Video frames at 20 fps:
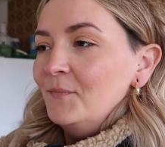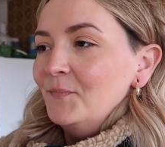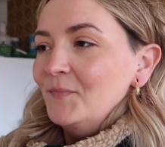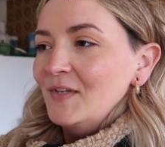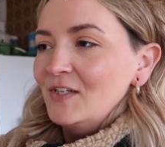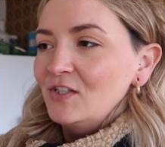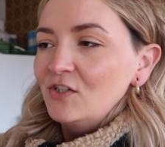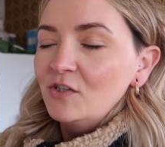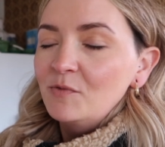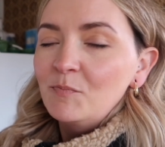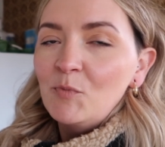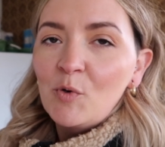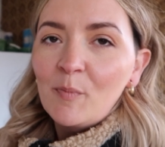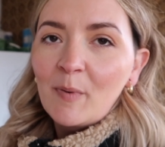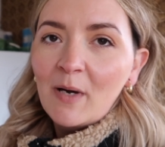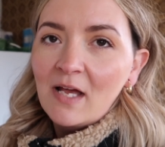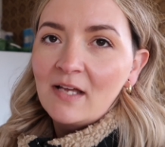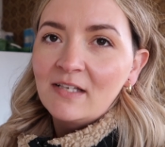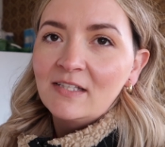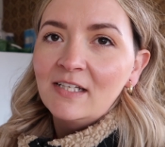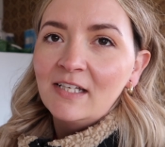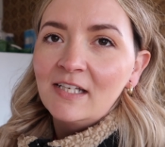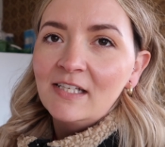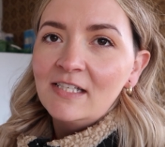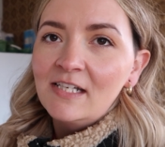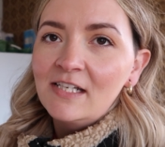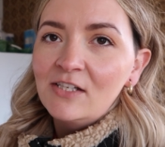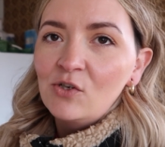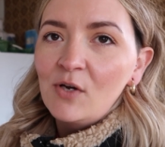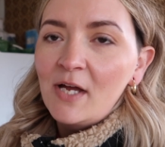it's just more plastic,
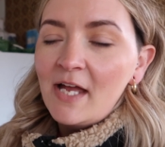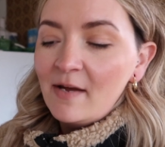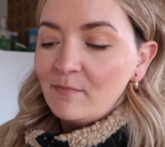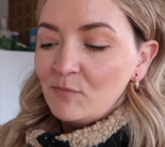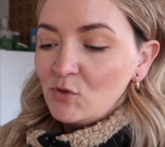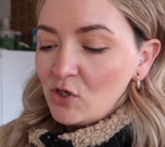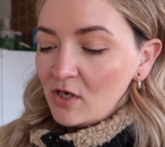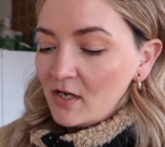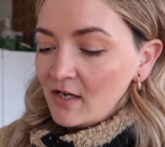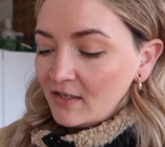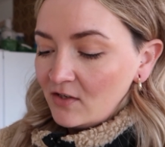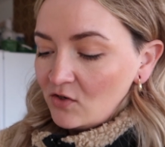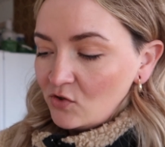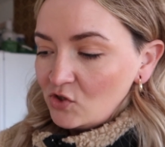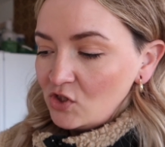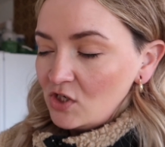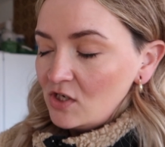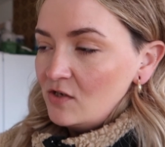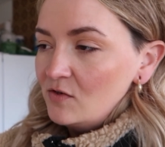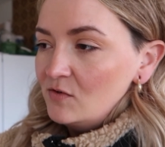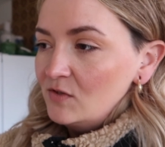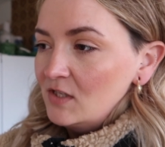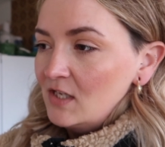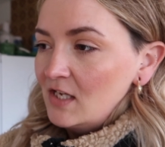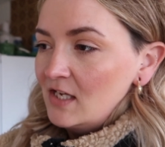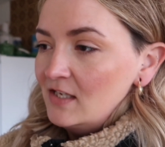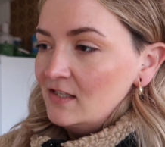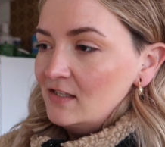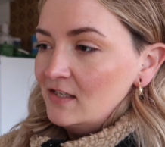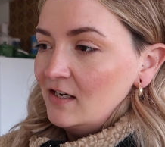isn't it? So I am trying not to use
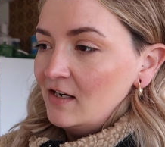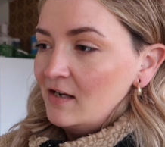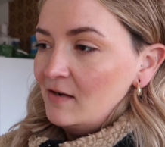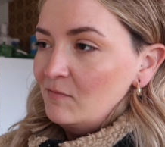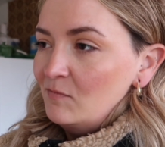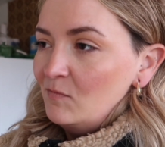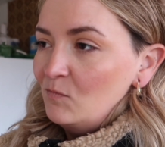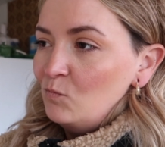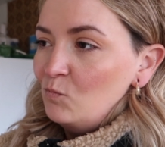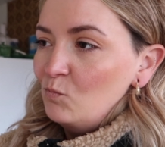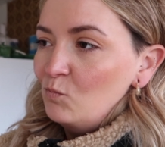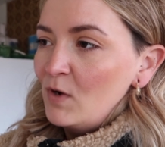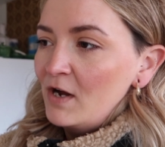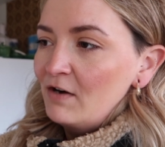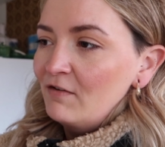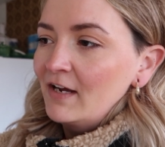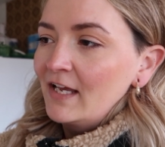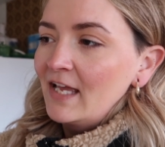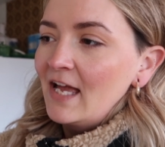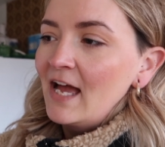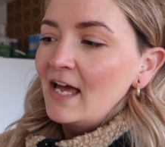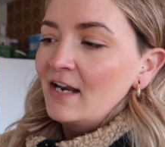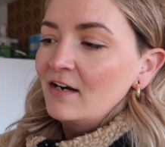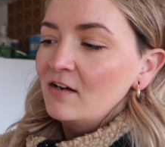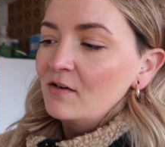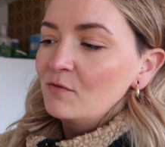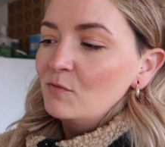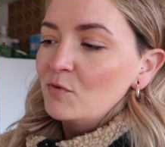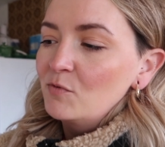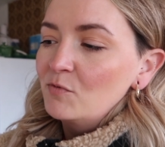these, and where I can,
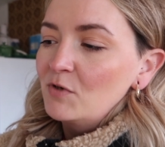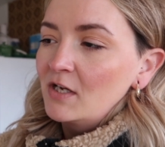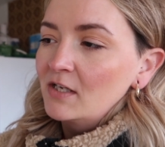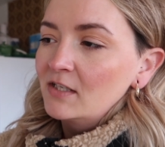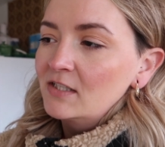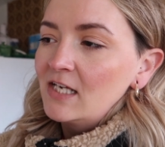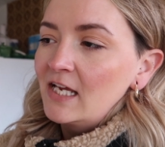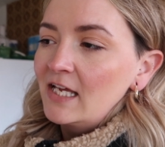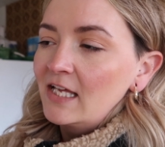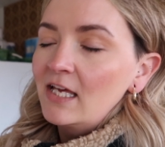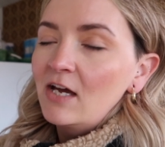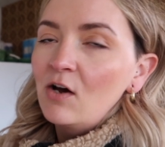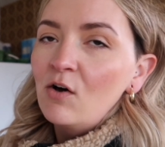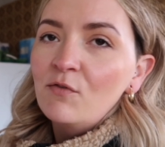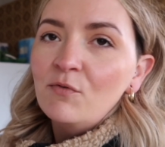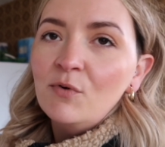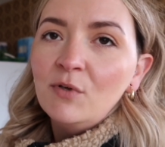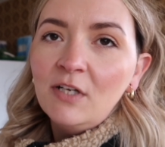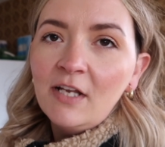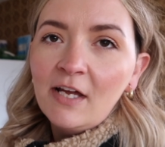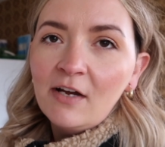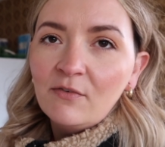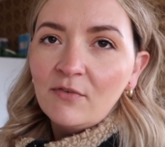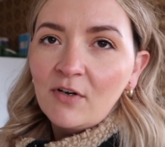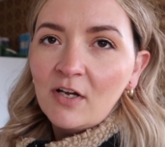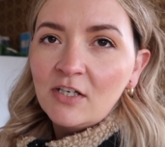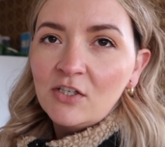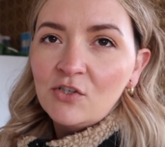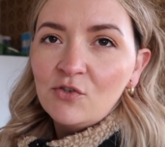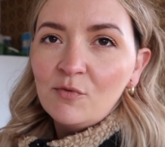I will like take it off with nail
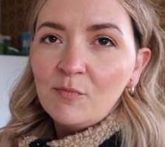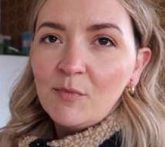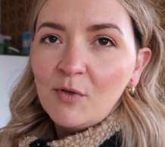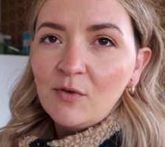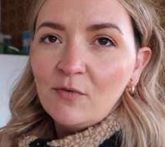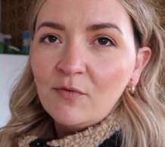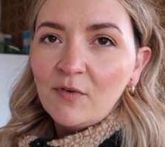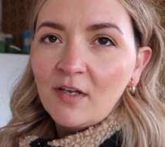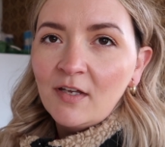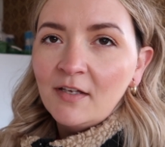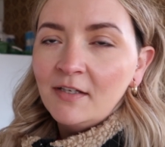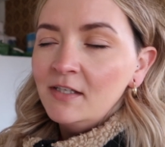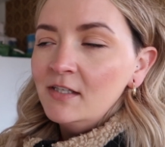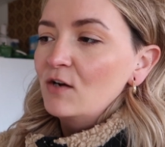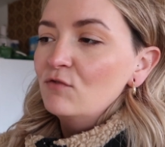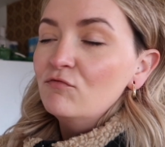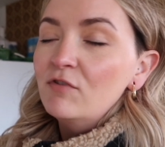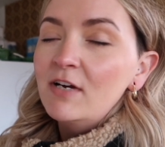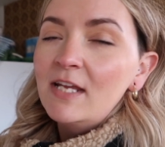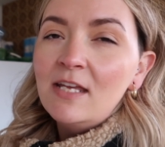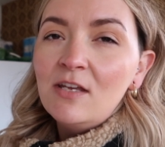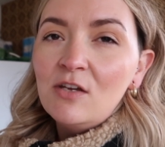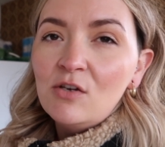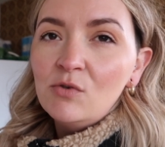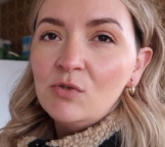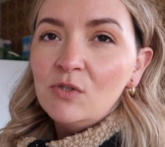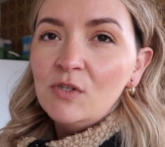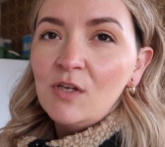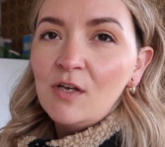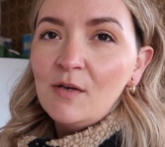varnish remover and
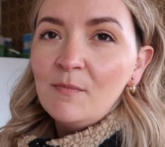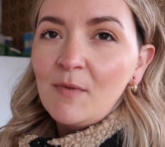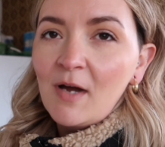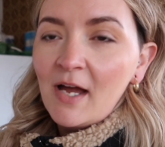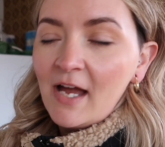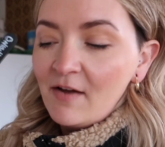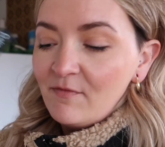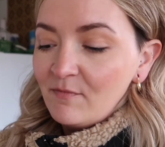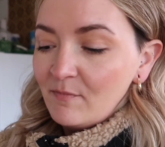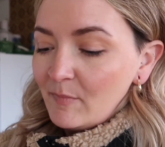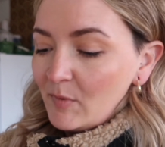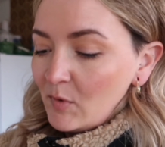reuse them. I haven't